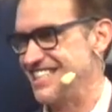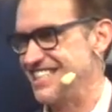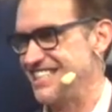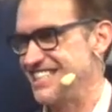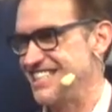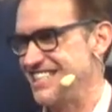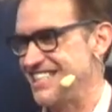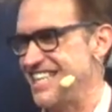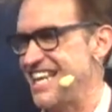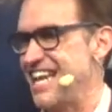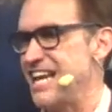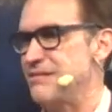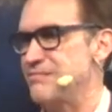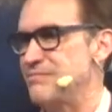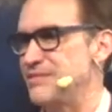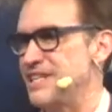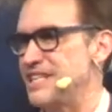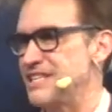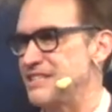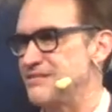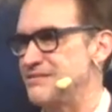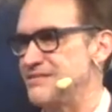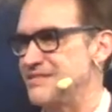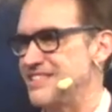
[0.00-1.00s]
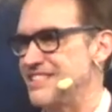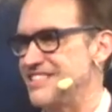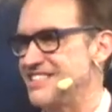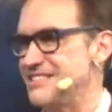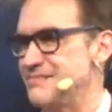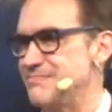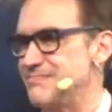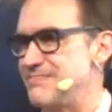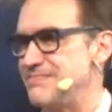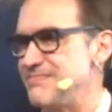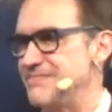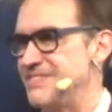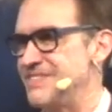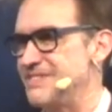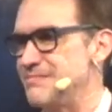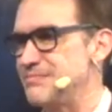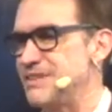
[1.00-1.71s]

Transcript: bringing yeah, these bones to life.